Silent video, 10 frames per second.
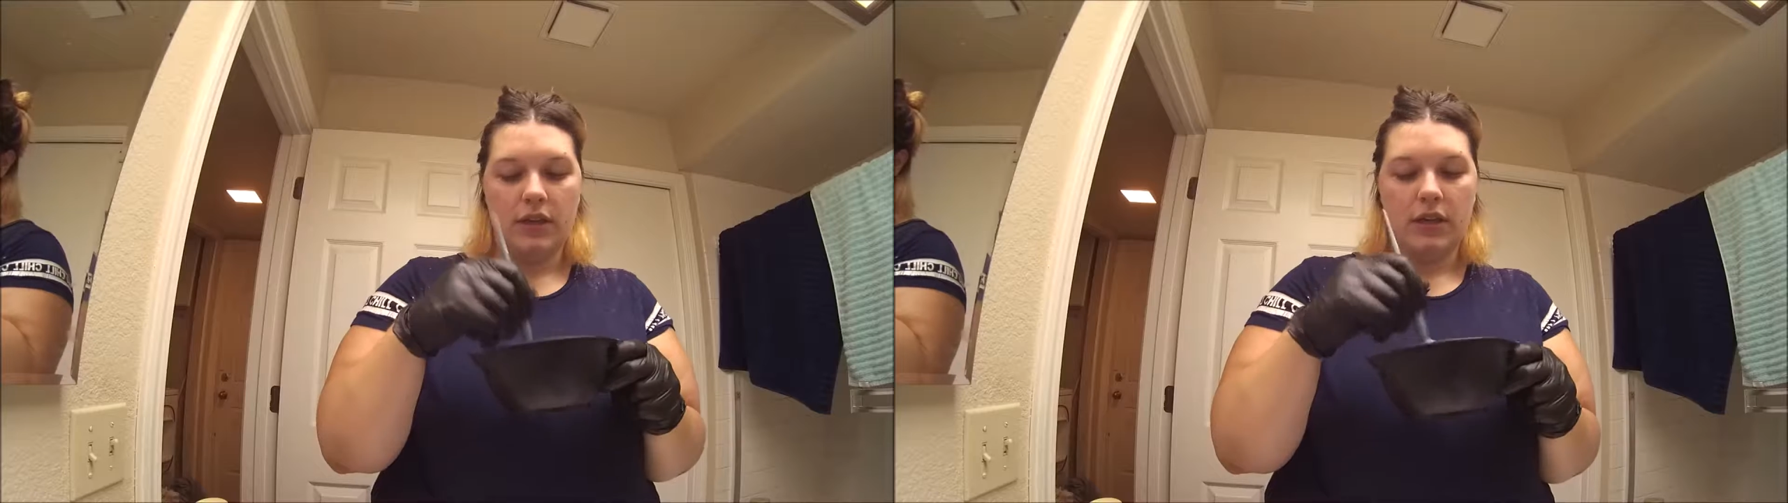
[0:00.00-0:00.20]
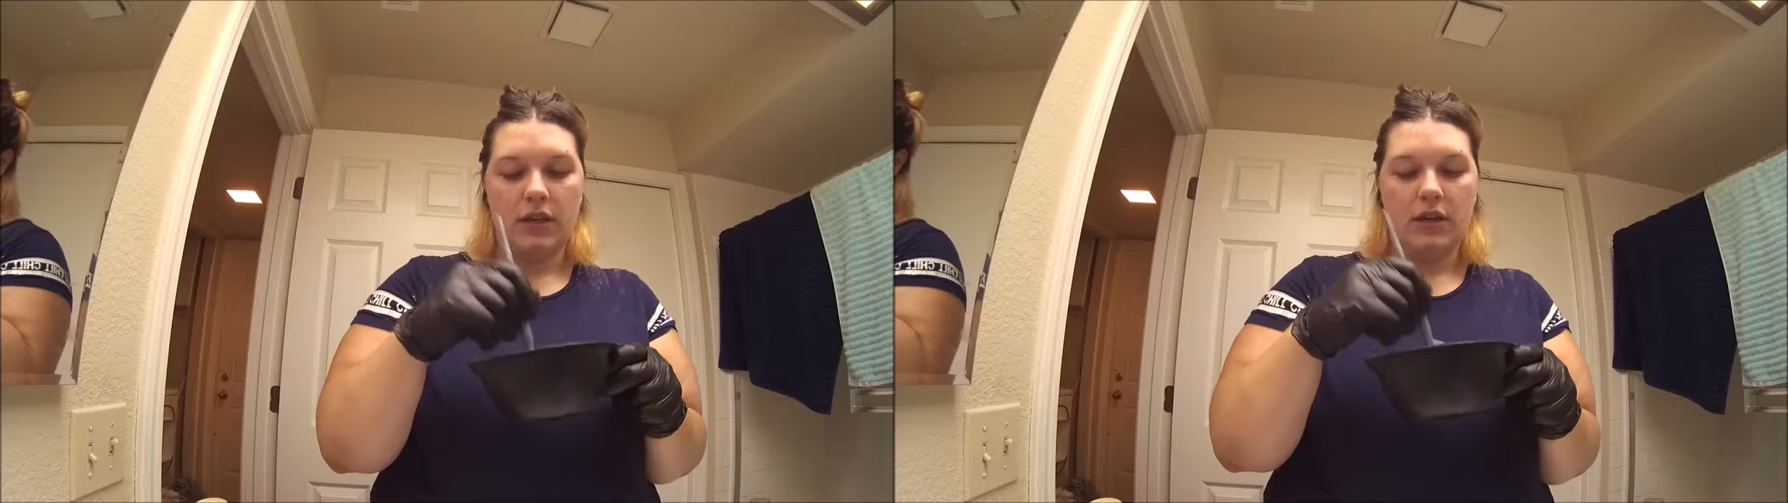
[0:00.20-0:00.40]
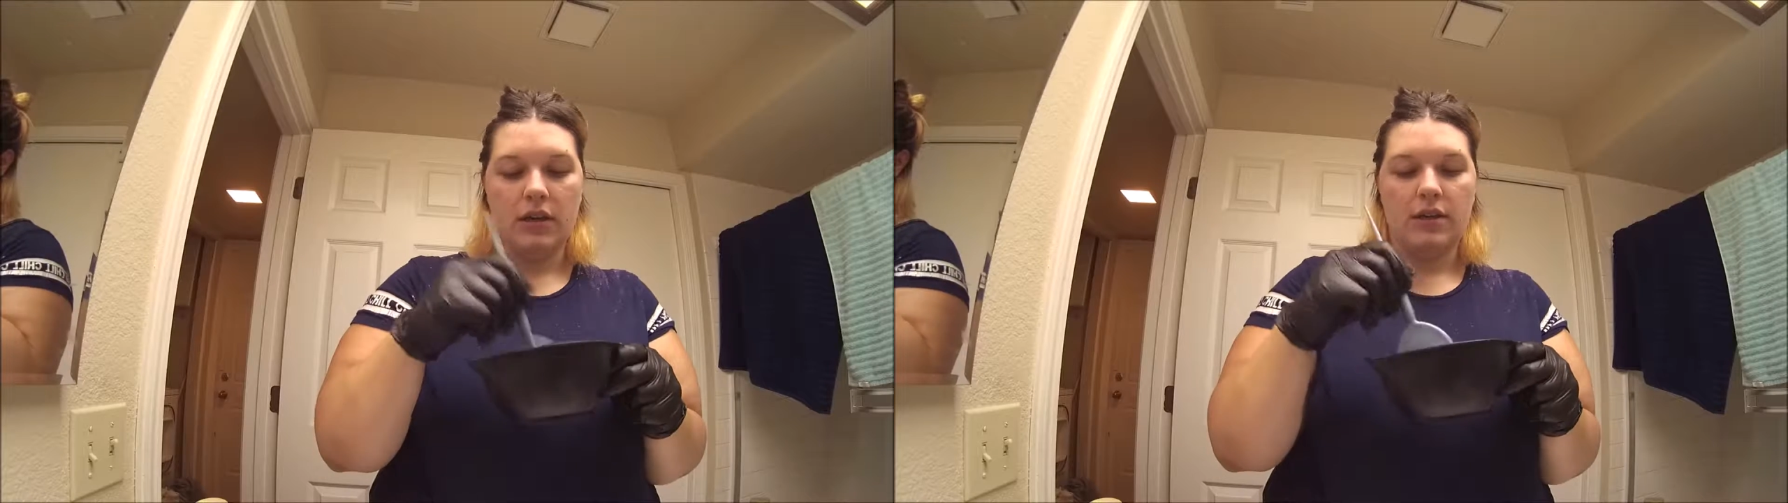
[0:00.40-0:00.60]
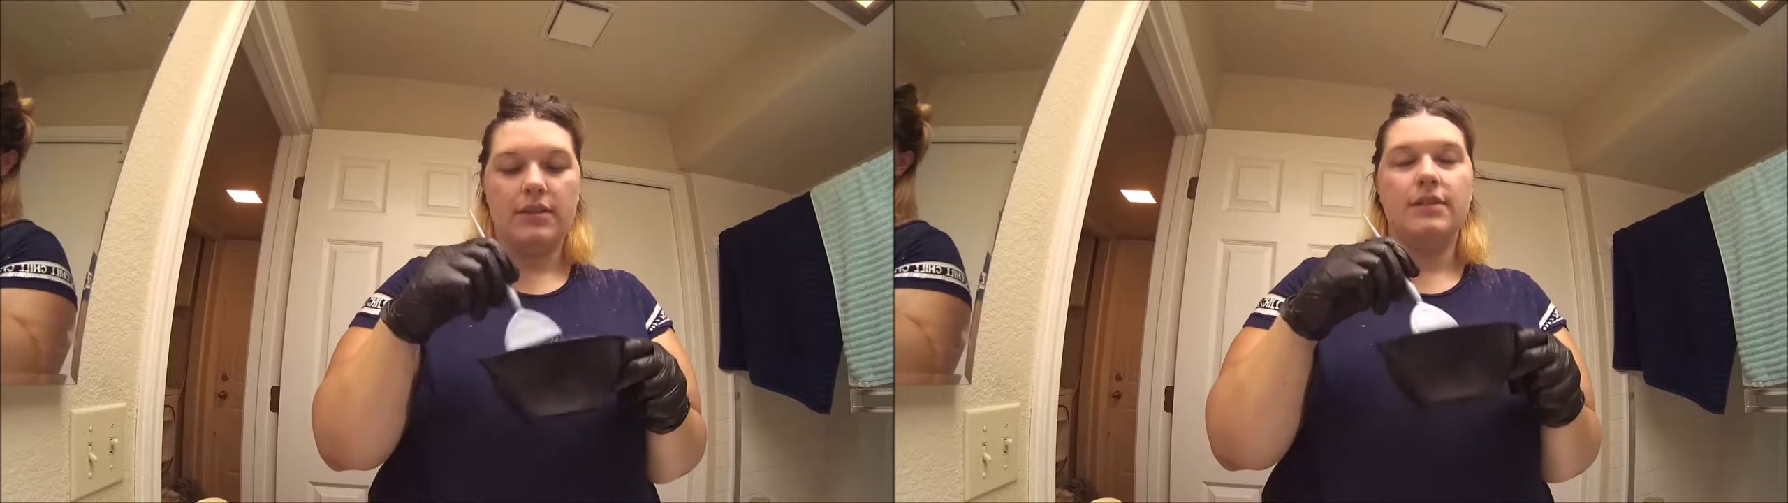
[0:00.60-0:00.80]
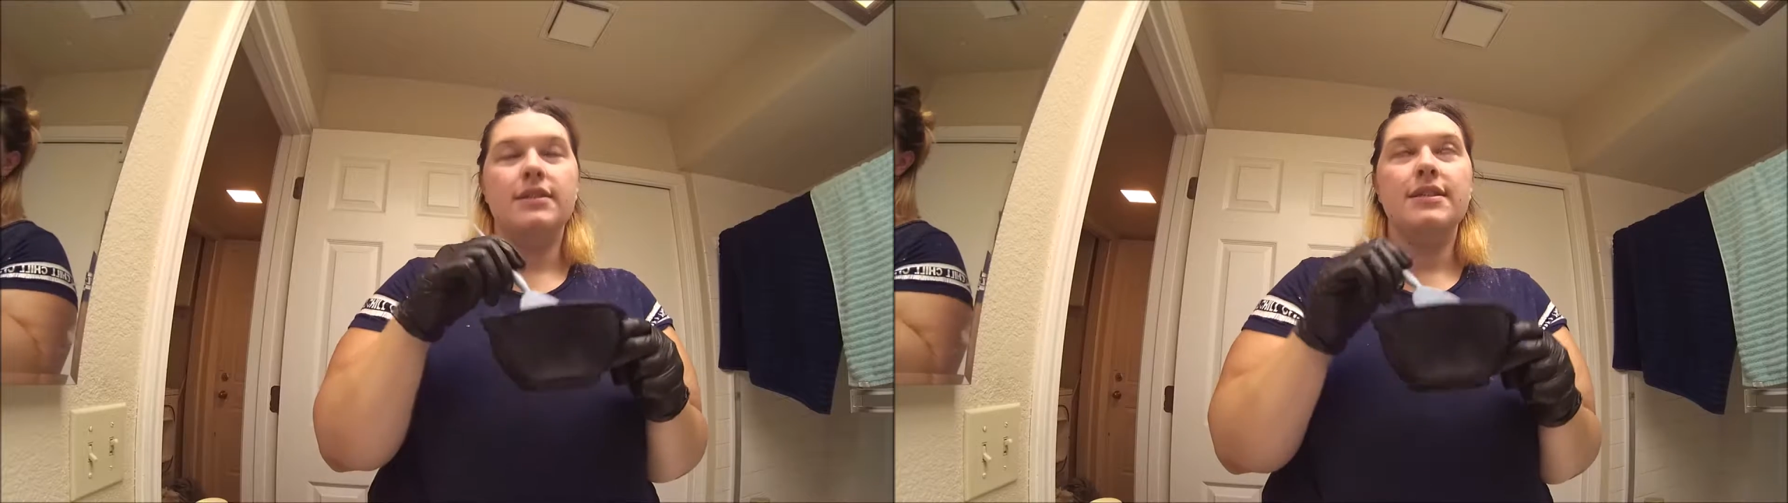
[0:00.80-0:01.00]
the
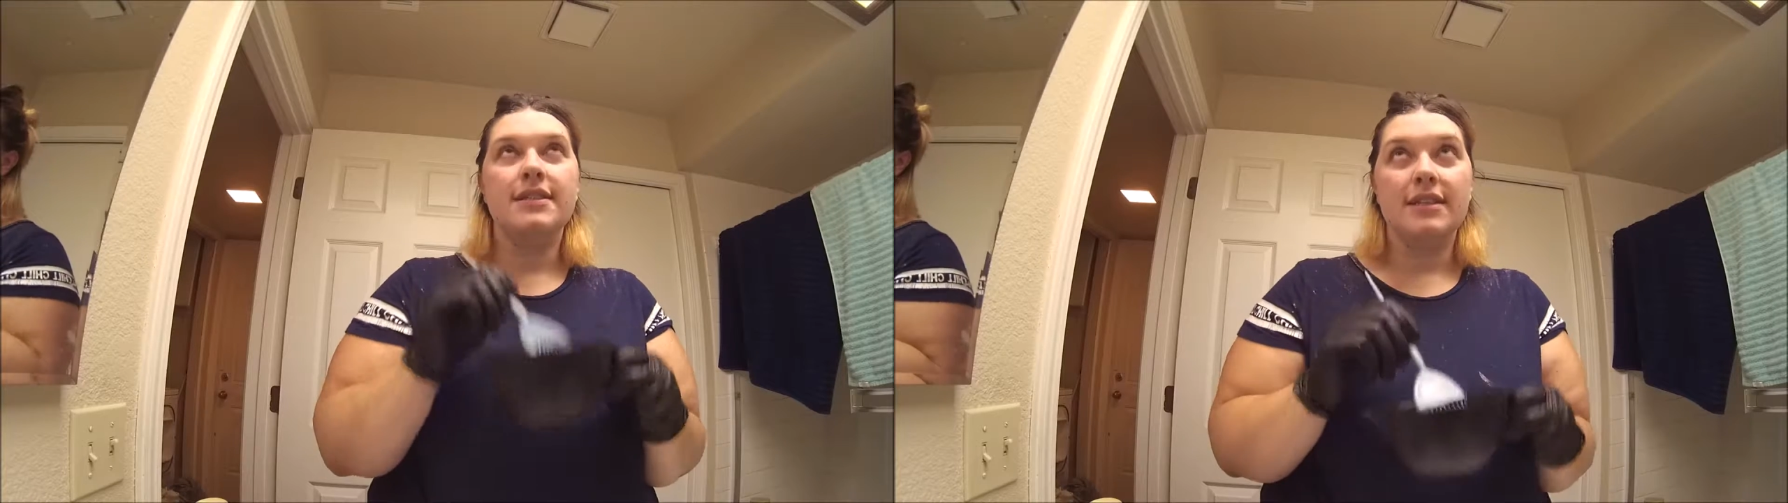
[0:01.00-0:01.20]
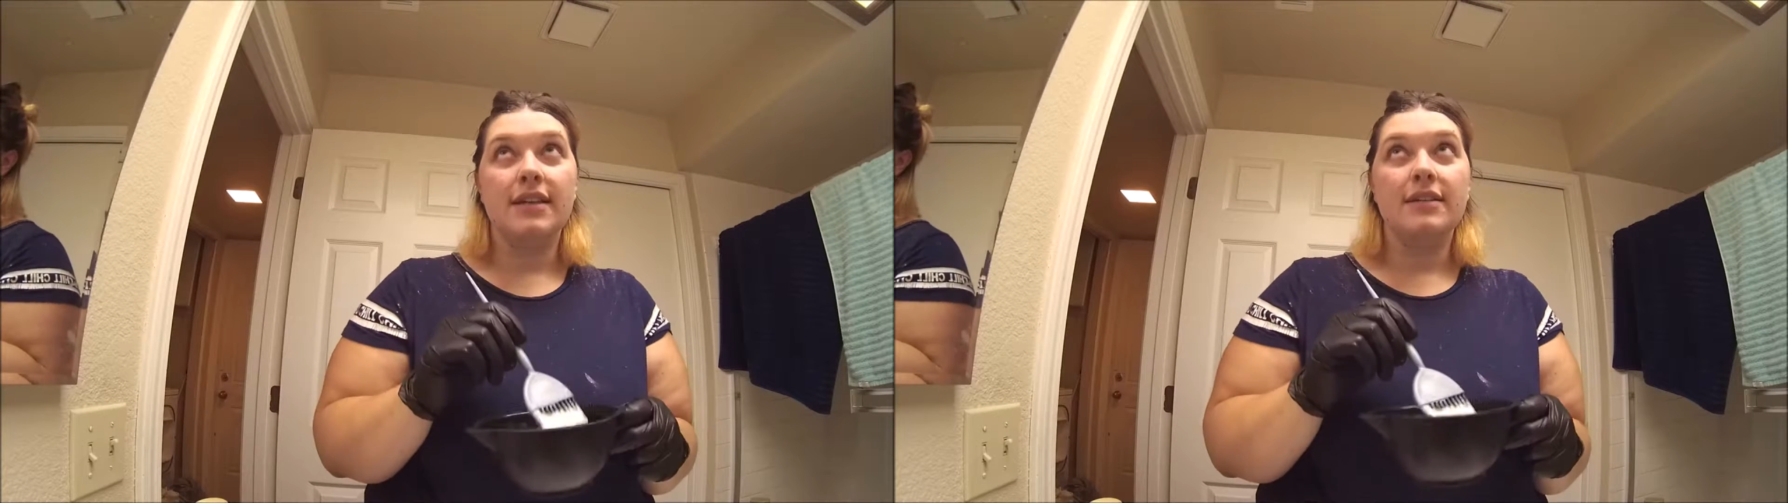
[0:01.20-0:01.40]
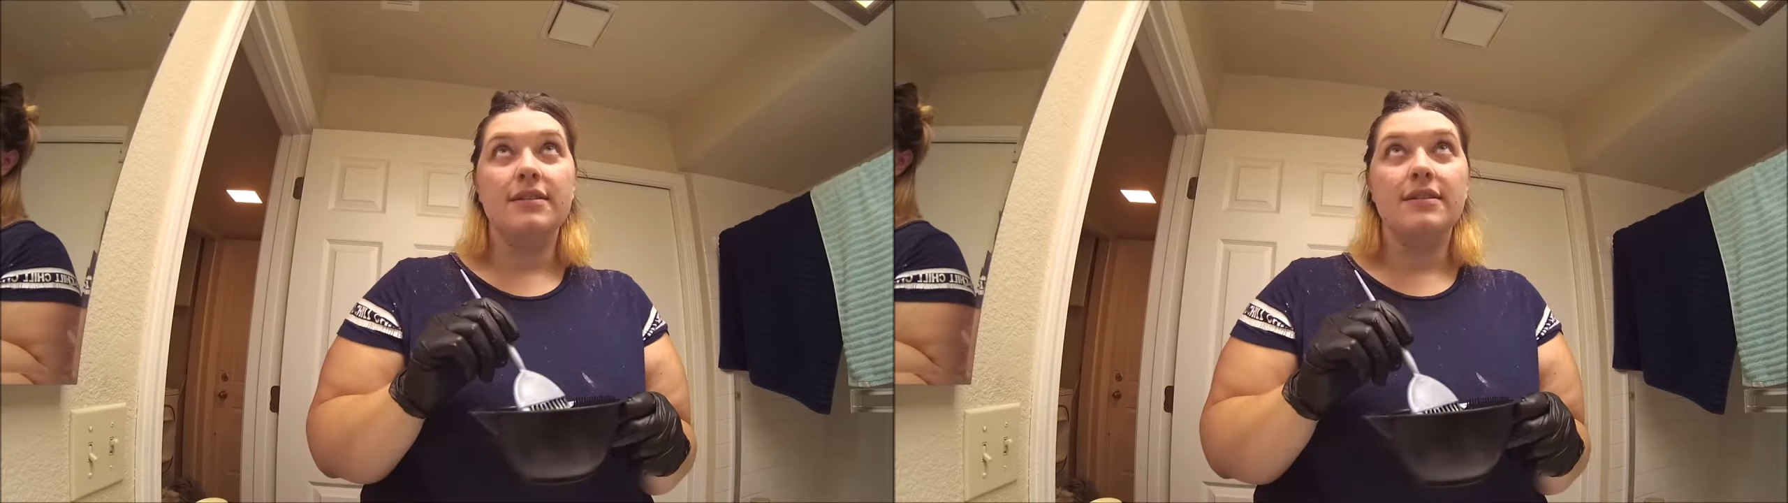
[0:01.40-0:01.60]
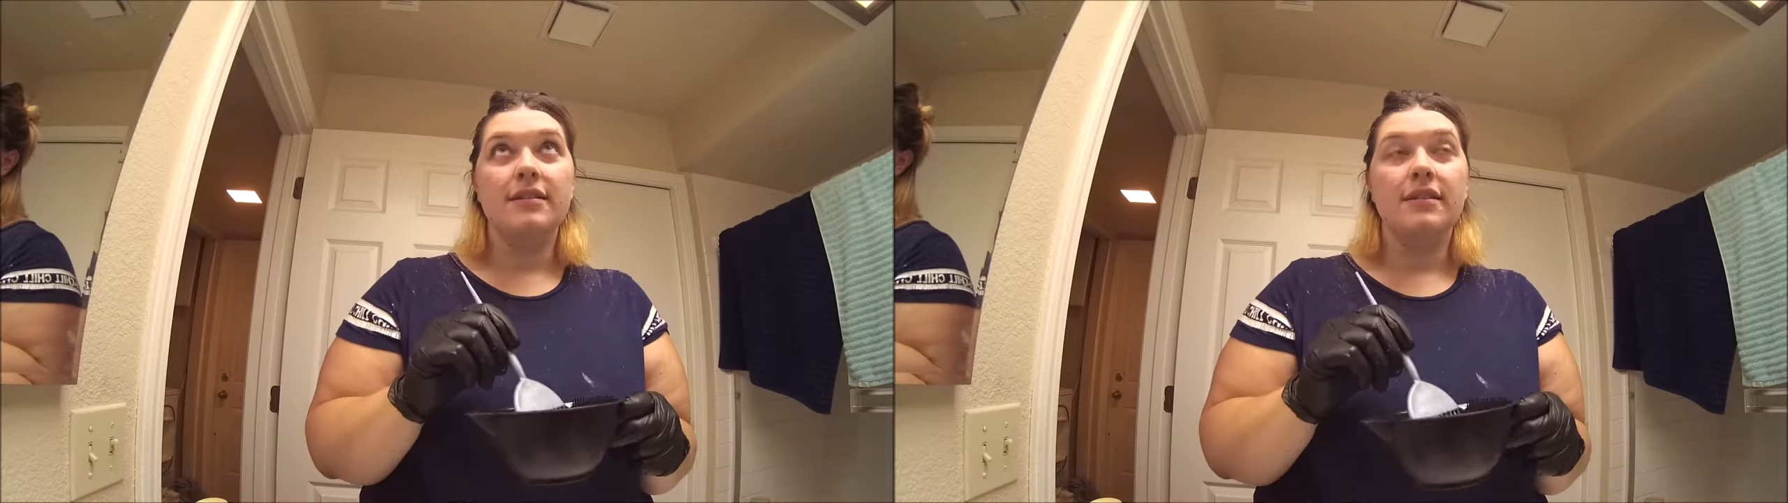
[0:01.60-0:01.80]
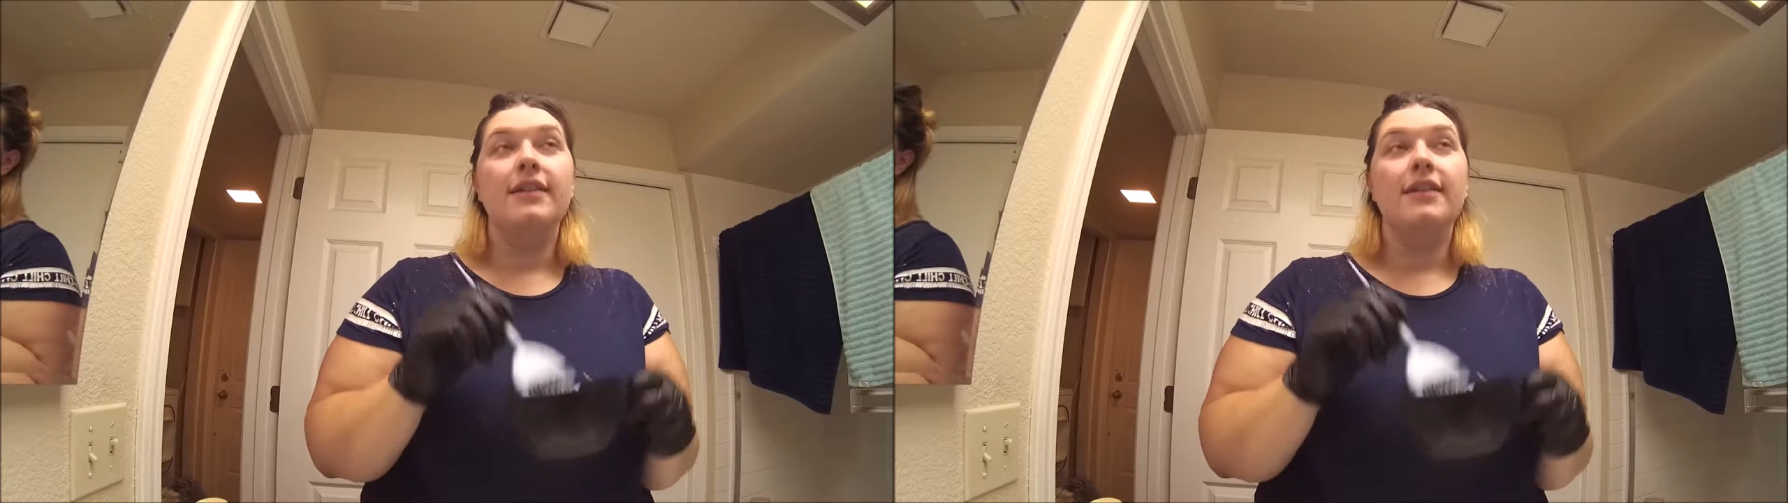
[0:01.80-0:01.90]
6A